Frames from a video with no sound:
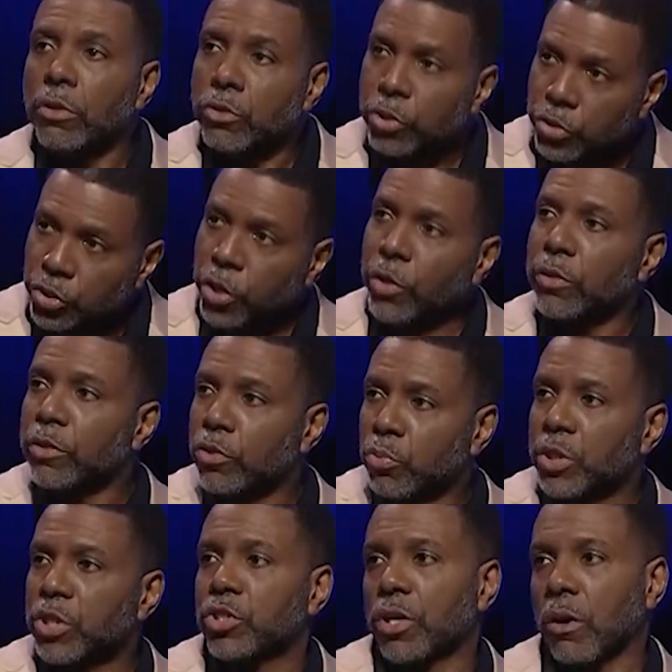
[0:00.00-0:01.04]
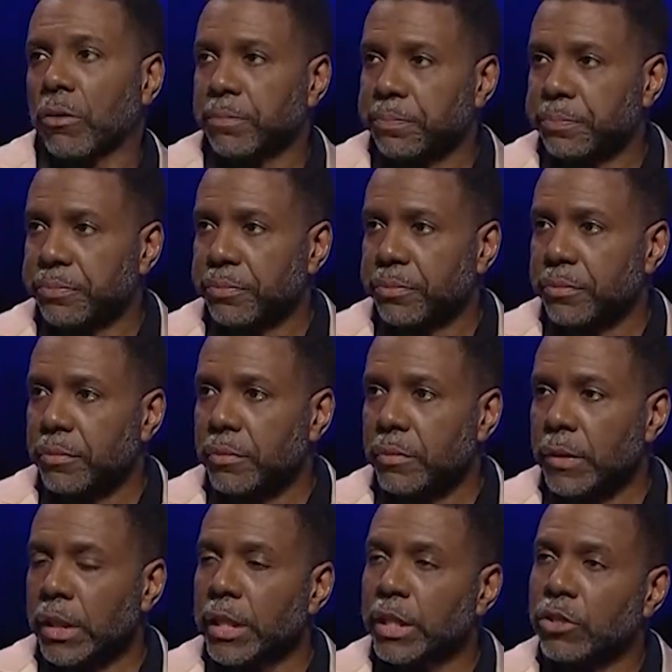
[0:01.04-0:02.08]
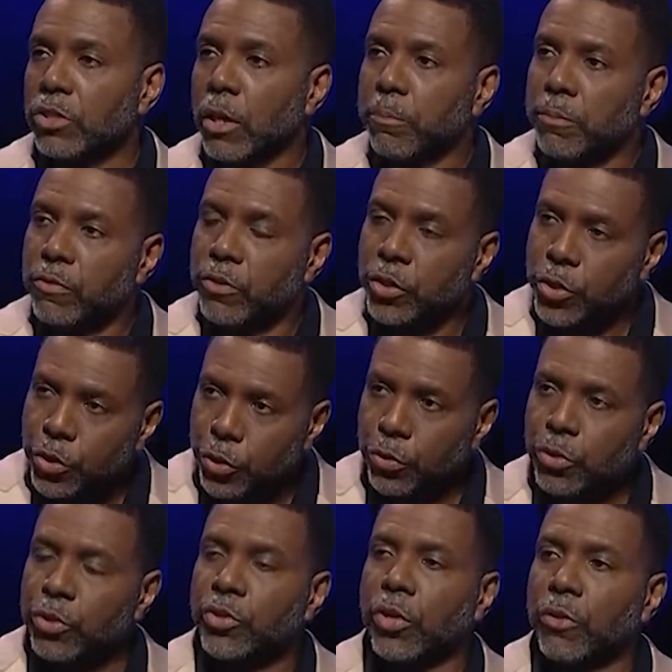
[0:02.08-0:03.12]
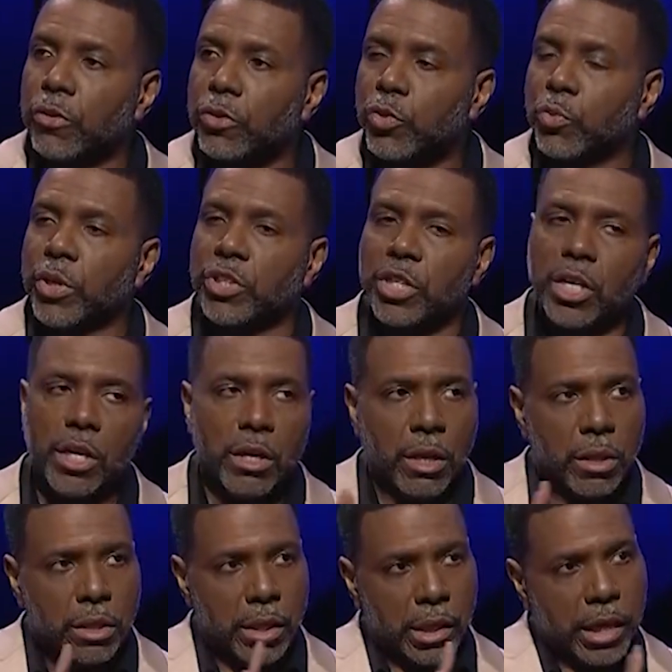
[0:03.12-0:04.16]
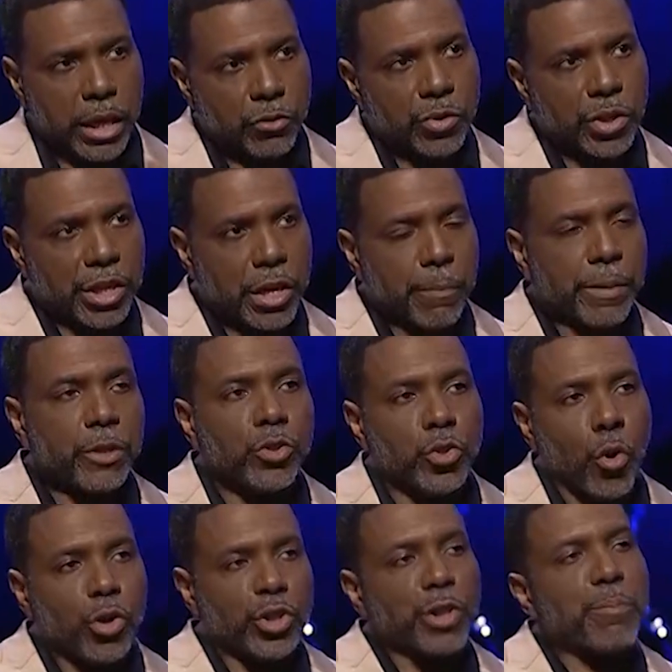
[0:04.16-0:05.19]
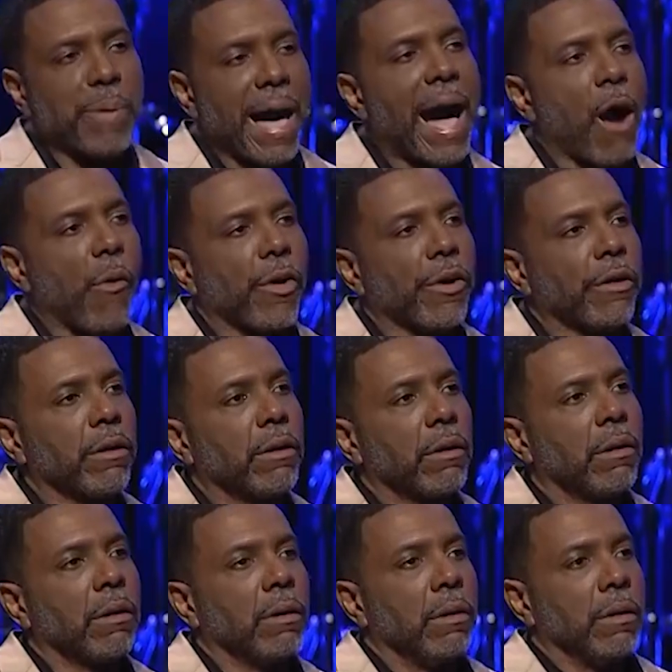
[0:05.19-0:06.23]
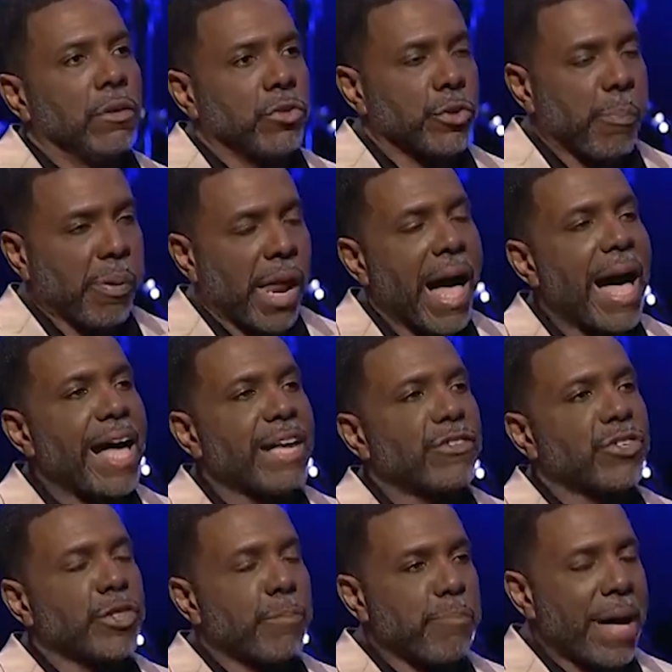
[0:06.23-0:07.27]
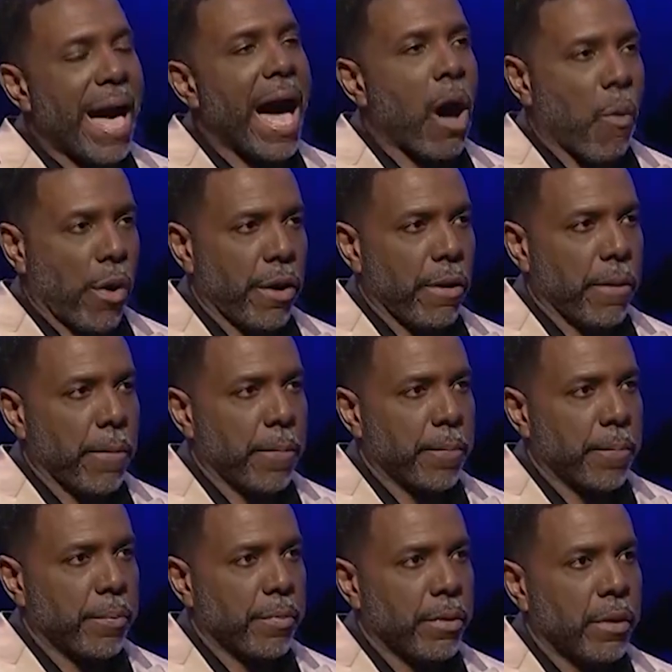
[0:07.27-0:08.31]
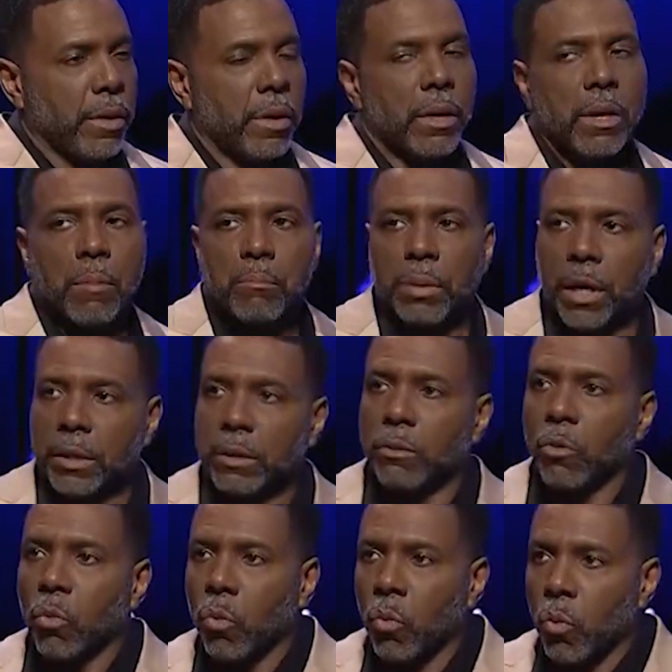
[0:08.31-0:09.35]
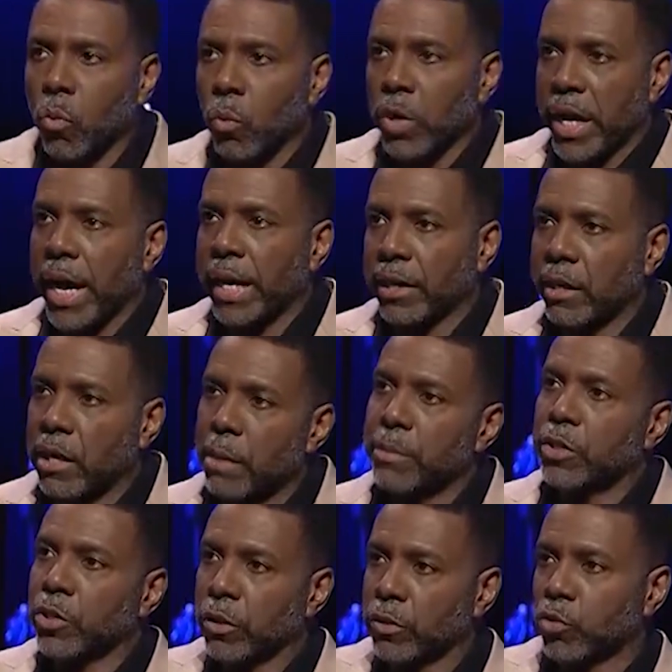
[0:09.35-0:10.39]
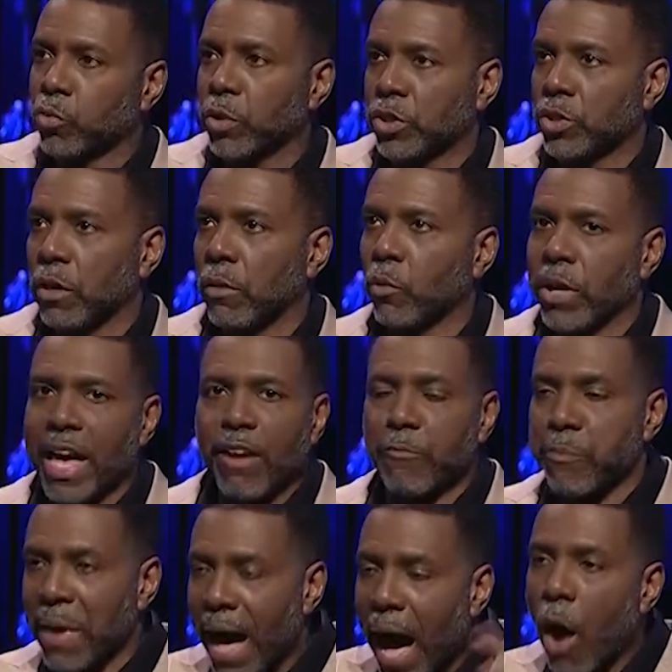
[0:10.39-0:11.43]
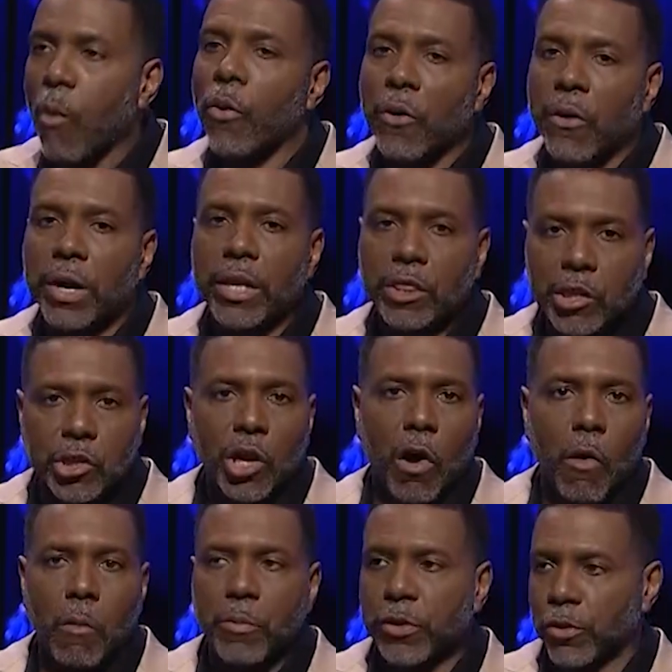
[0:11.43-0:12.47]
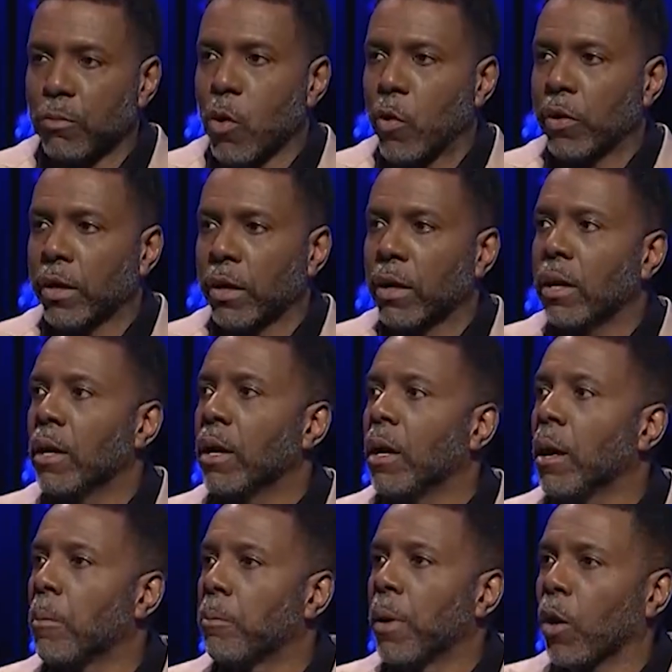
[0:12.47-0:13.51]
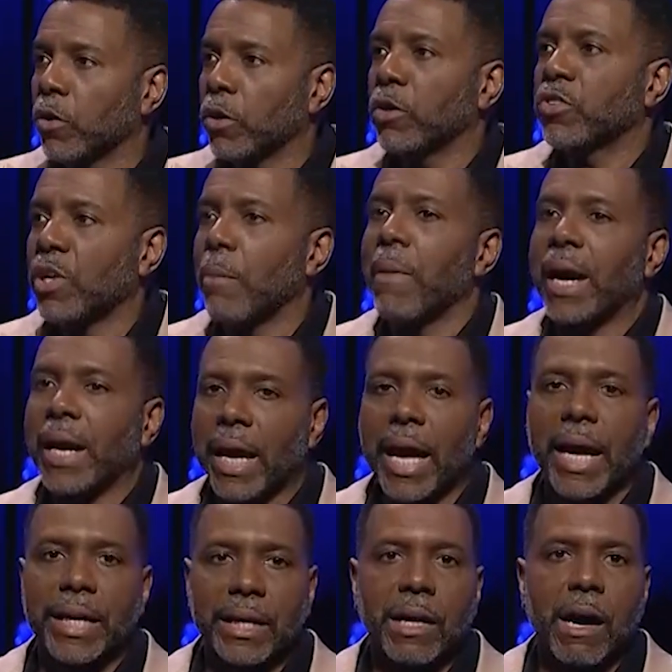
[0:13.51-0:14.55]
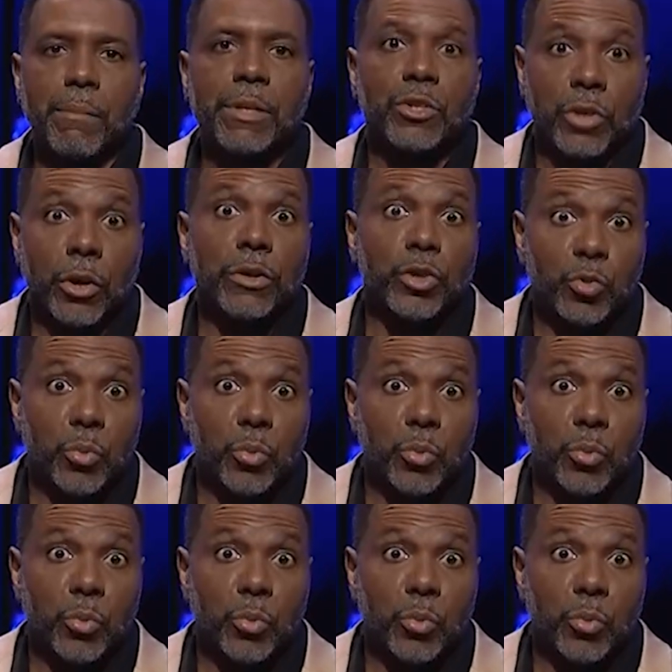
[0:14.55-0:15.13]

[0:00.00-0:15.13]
to turn the switch on. It's up to you to turn the switch. The electric company, Georgia Power, supplies the power, but we had to come and turn the switch on. We have power in the dome this morning, but somebody had to come and turn the